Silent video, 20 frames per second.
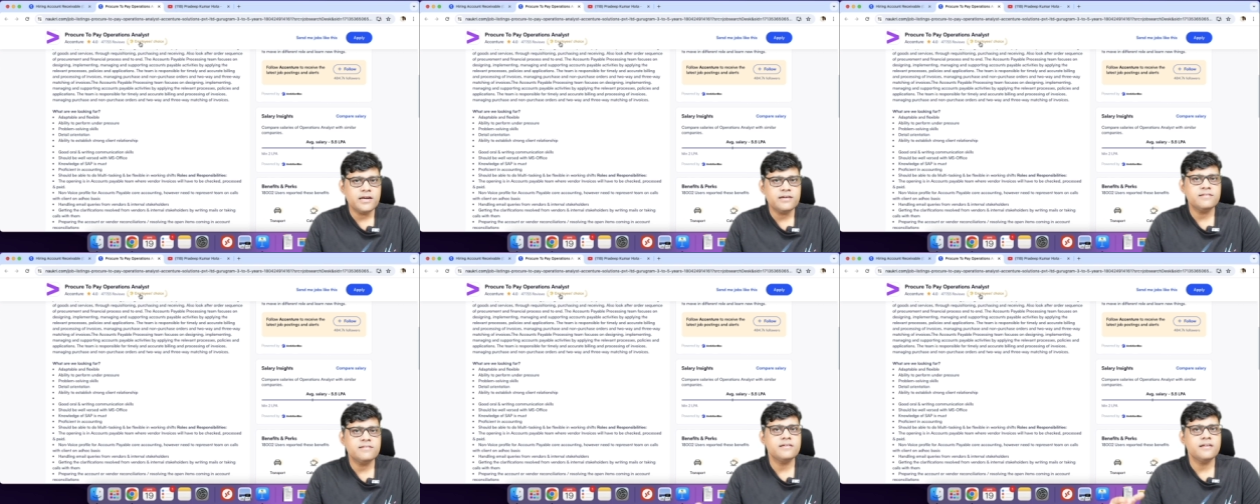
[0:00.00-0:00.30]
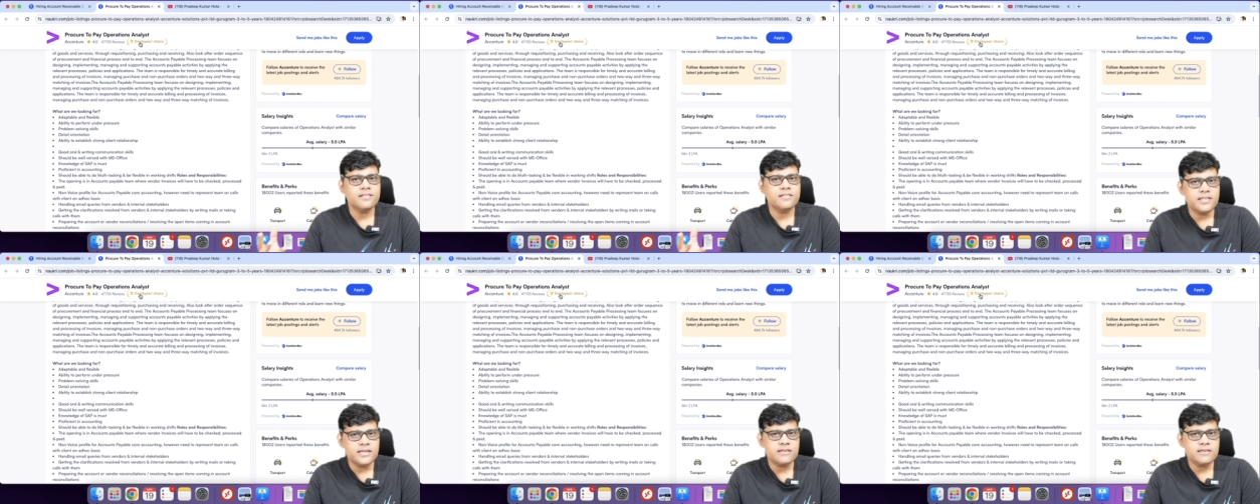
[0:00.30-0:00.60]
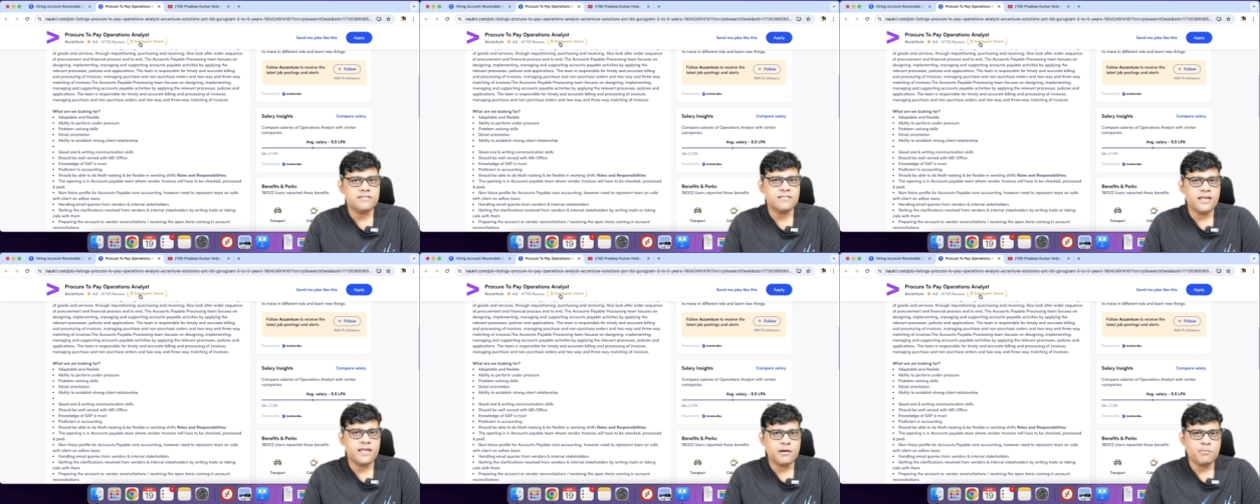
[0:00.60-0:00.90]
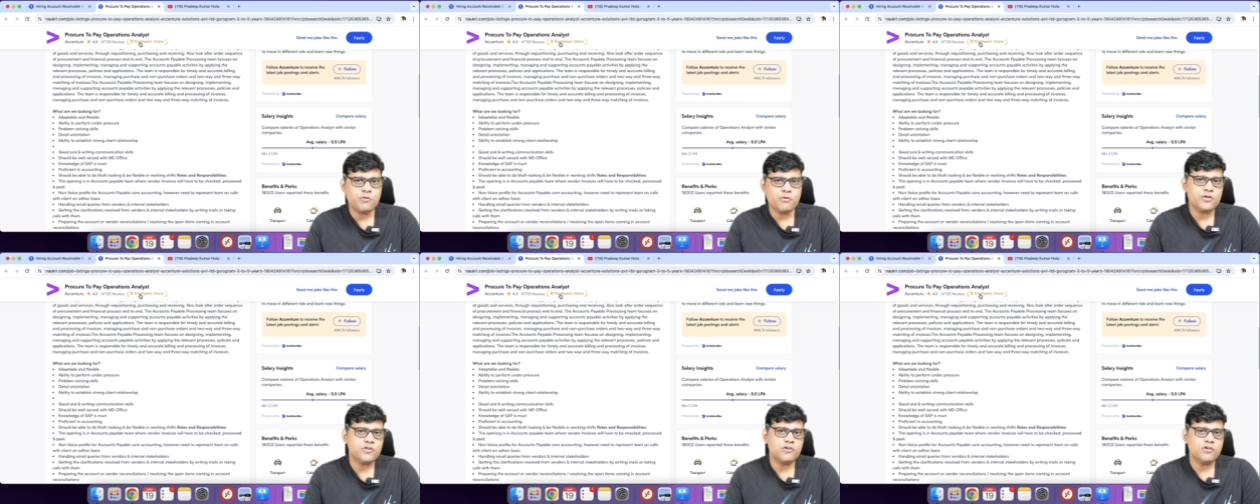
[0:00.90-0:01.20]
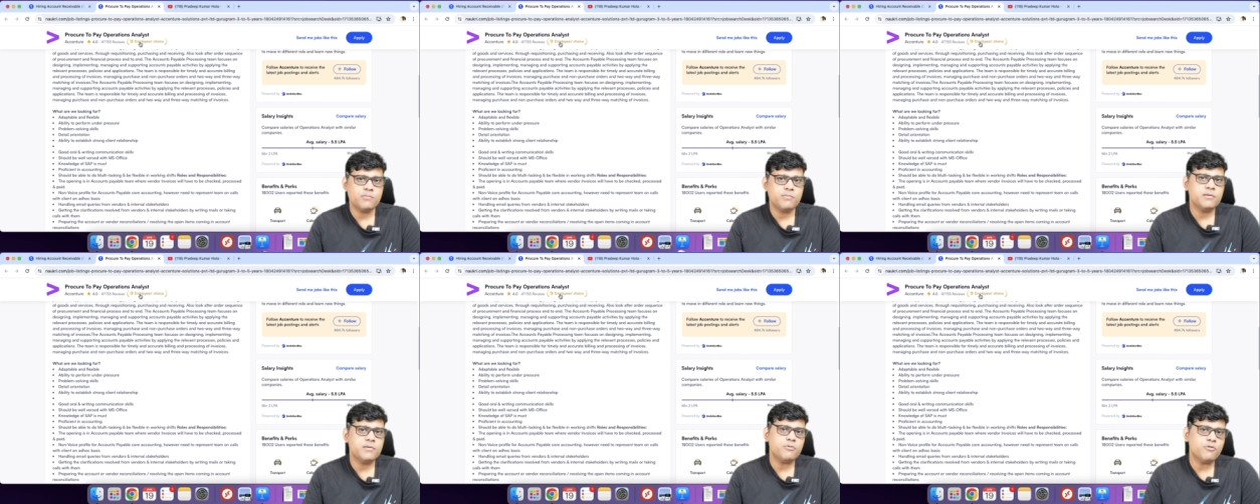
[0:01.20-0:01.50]
let's say nothing is there
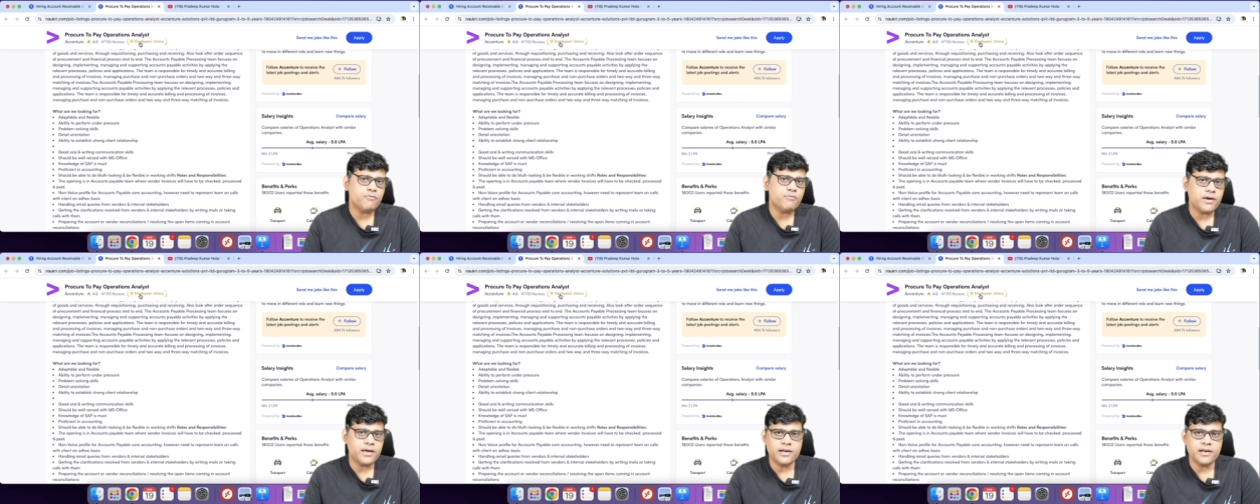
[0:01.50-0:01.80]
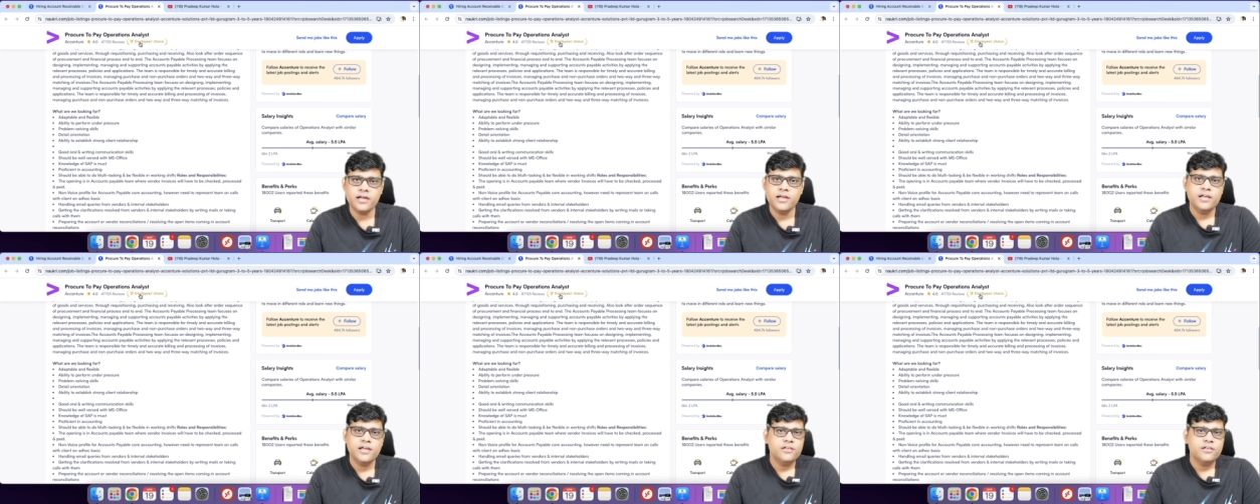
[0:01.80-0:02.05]
procurement profile.